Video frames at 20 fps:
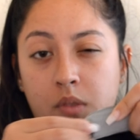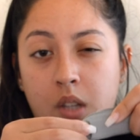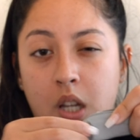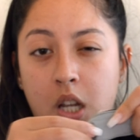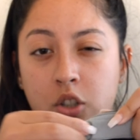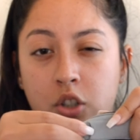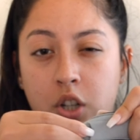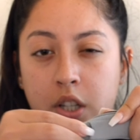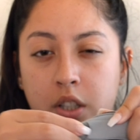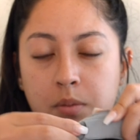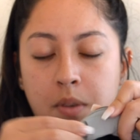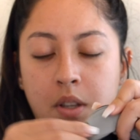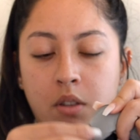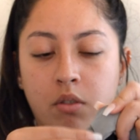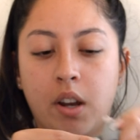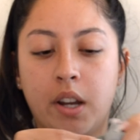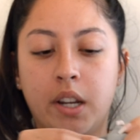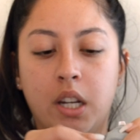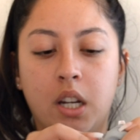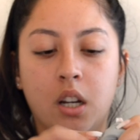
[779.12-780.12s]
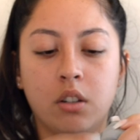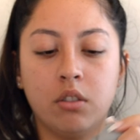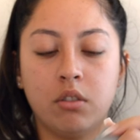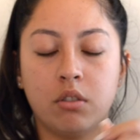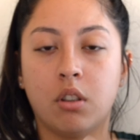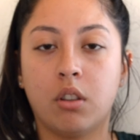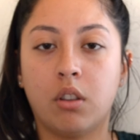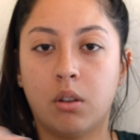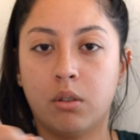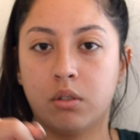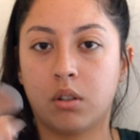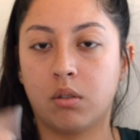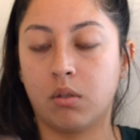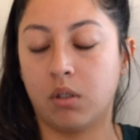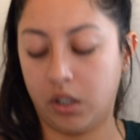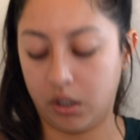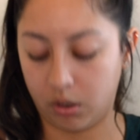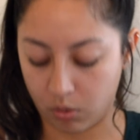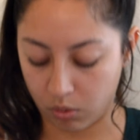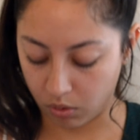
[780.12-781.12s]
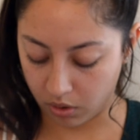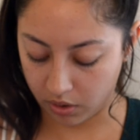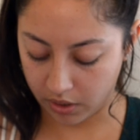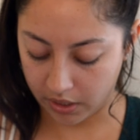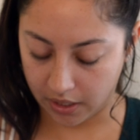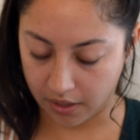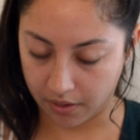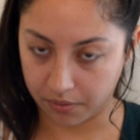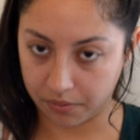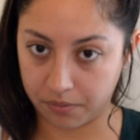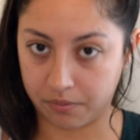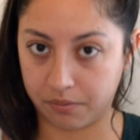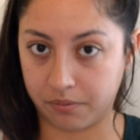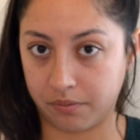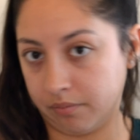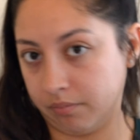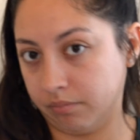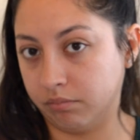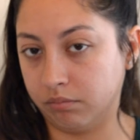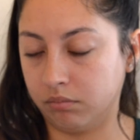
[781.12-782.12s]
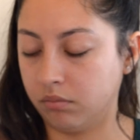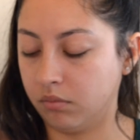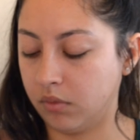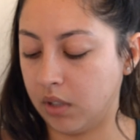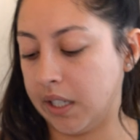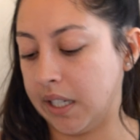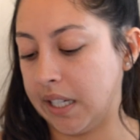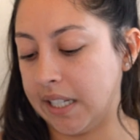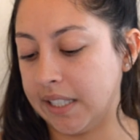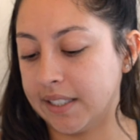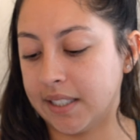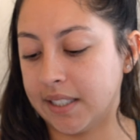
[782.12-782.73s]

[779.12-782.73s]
adjustment right here. So those are really cool if you need